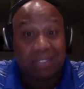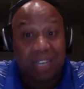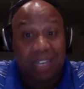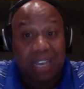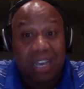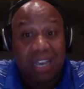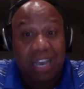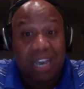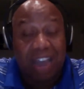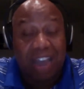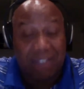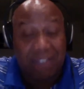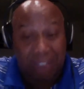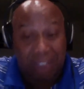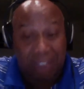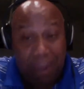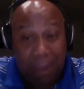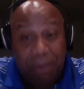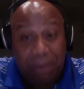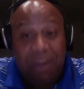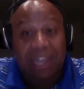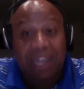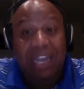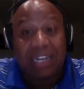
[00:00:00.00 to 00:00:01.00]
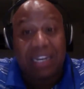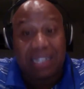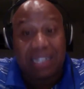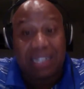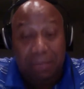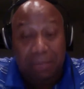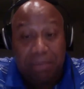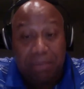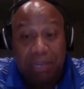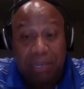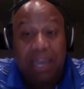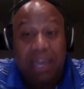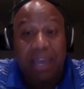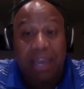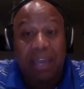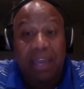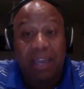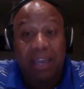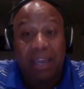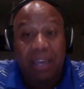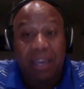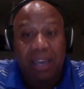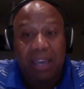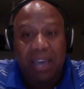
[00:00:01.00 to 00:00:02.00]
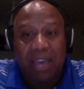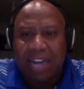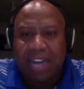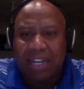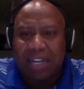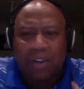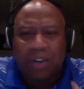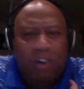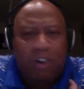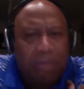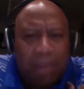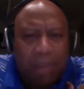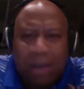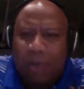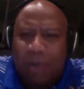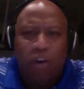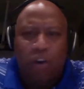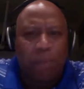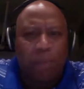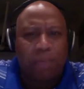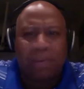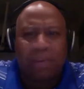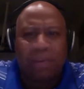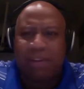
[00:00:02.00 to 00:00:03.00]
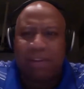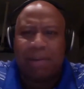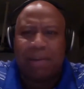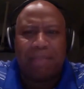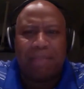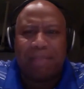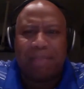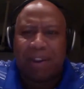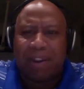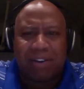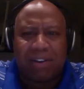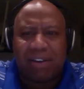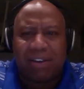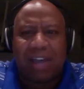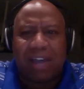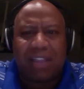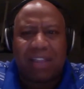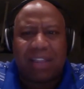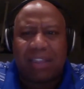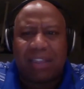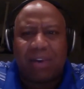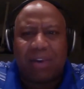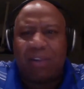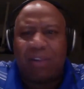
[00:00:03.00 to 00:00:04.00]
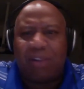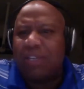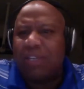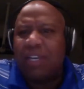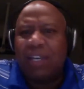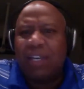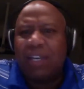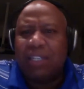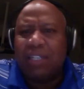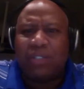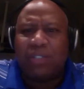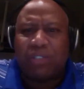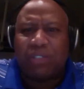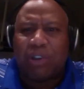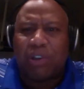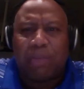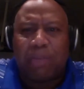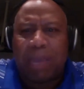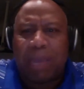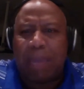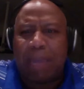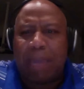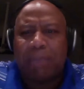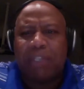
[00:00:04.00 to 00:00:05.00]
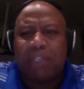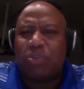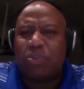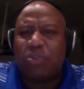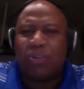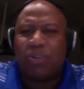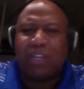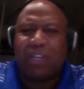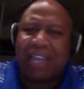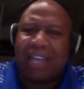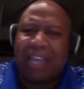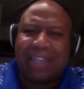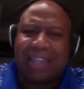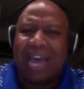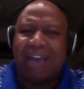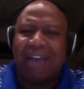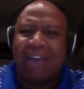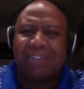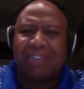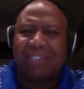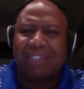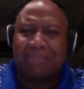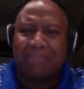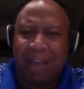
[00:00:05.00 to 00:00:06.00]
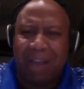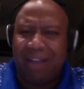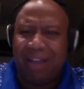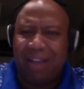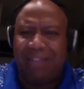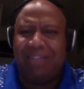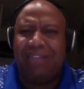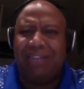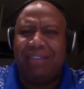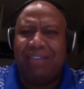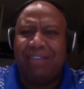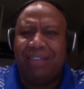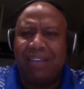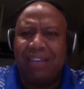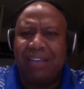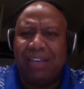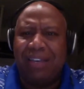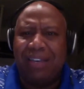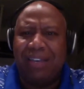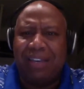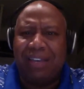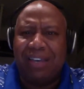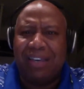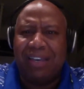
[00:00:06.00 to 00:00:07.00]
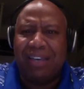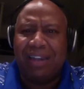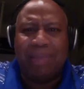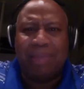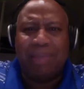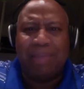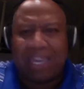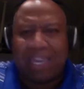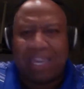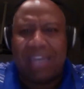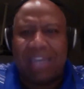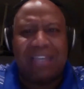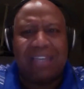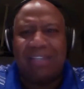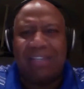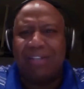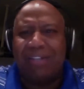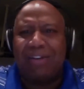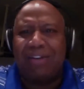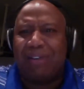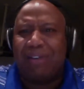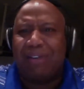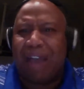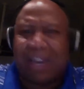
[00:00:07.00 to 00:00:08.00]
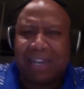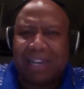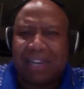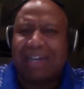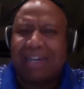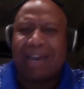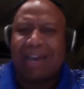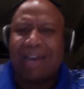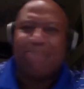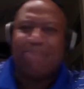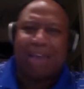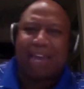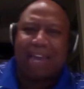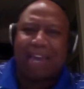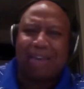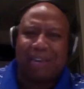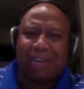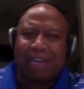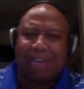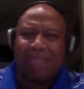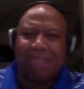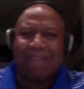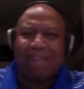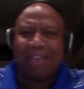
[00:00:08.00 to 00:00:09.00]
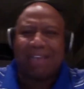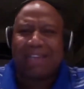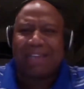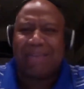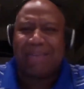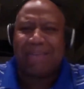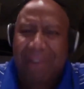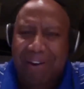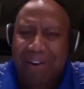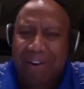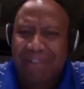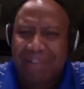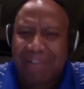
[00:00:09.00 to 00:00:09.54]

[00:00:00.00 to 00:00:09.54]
after I played in the NBA, I didn't know about corporate America. I thought she was going to pay me $28,000 a month. And I'm thinking, you know, I can cut back and we can make that work.